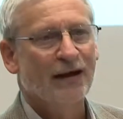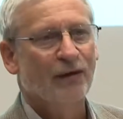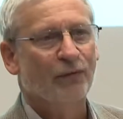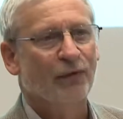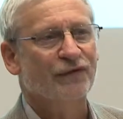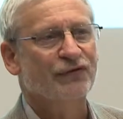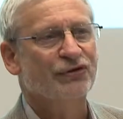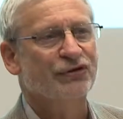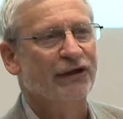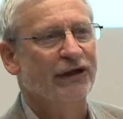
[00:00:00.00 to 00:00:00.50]

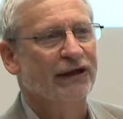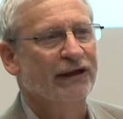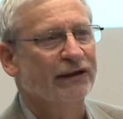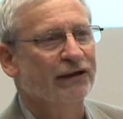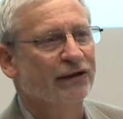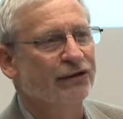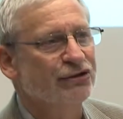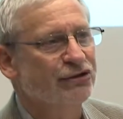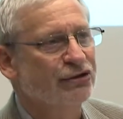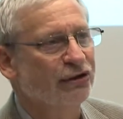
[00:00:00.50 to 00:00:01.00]
We've seen
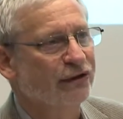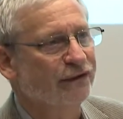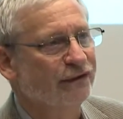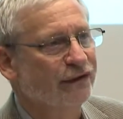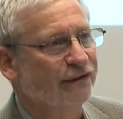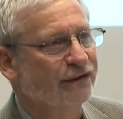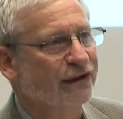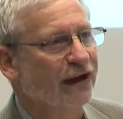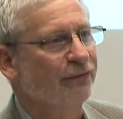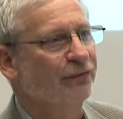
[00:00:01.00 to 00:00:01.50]

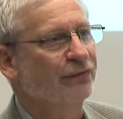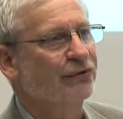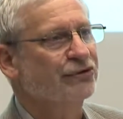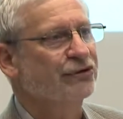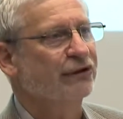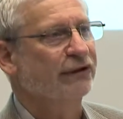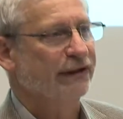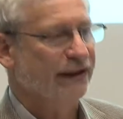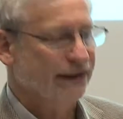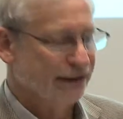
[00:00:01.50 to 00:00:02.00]
Conservative governments
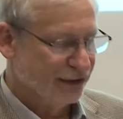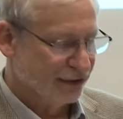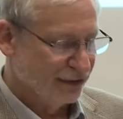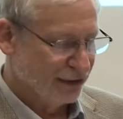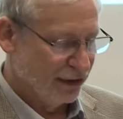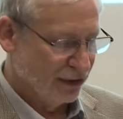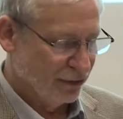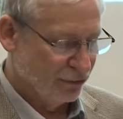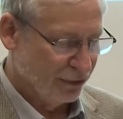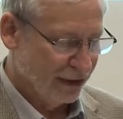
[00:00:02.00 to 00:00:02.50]
elected
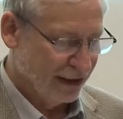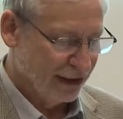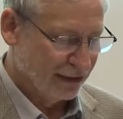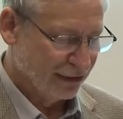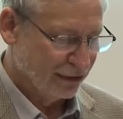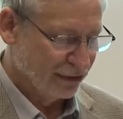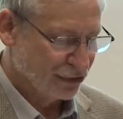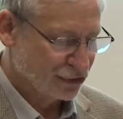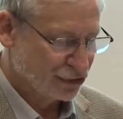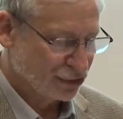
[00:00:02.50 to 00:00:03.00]

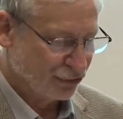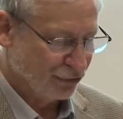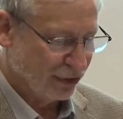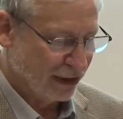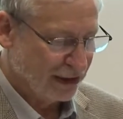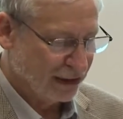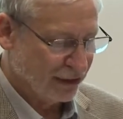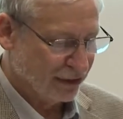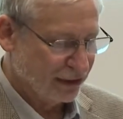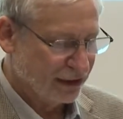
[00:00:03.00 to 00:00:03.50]
around
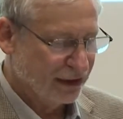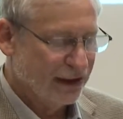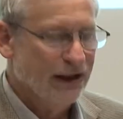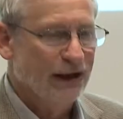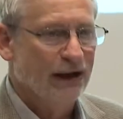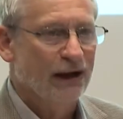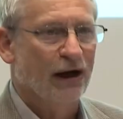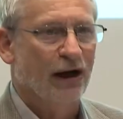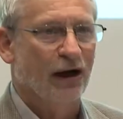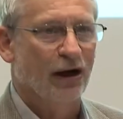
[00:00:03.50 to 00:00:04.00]
Australia
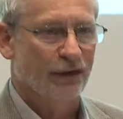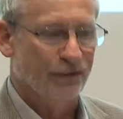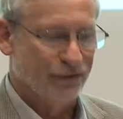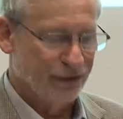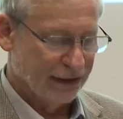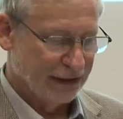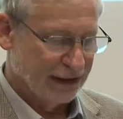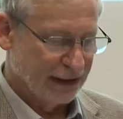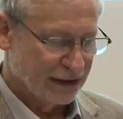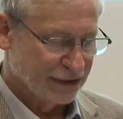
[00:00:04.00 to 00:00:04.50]
over
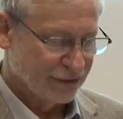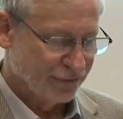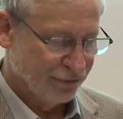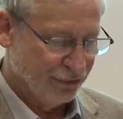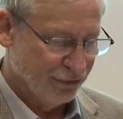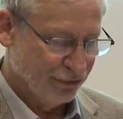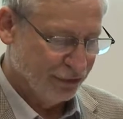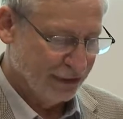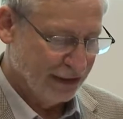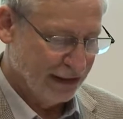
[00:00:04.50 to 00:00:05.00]
the last
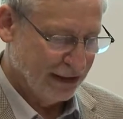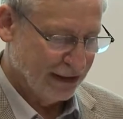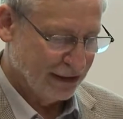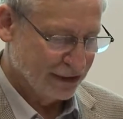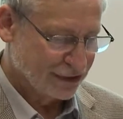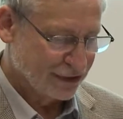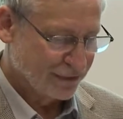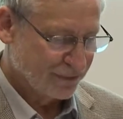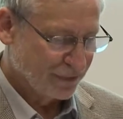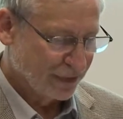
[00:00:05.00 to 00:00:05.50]
few
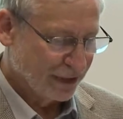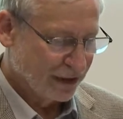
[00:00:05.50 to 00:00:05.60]
years.